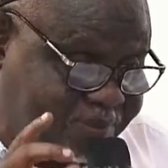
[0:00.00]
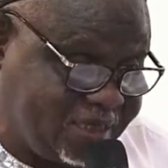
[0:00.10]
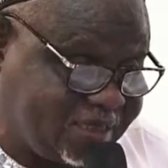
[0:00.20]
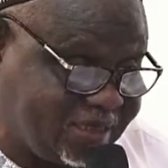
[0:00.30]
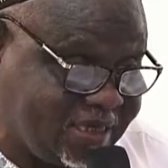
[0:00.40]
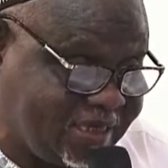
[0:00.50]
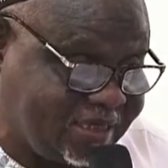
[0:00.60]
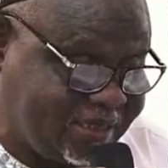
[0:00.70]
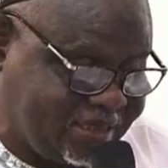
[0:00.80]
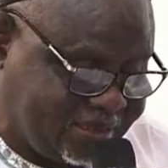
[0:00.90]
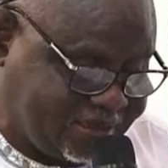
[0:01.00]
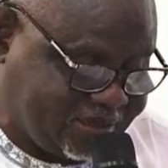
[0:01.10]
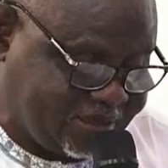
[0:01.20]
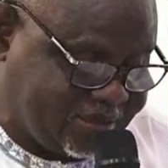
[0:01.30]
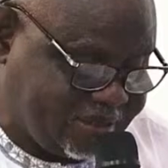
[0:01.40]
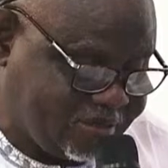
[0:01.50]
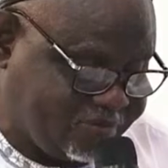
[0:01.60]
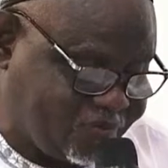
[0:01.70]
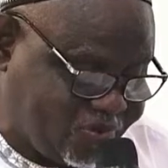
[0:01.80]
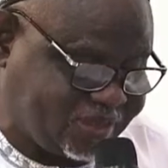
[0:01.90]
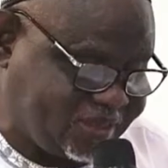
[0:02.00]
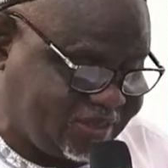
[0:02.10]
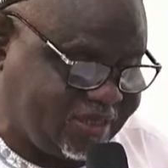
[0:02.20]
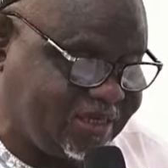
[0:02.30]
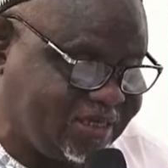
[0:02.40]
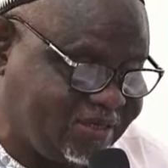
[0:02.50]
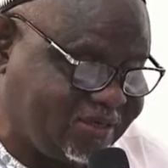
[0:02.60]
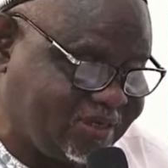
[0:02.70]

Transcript: Please, this, of course,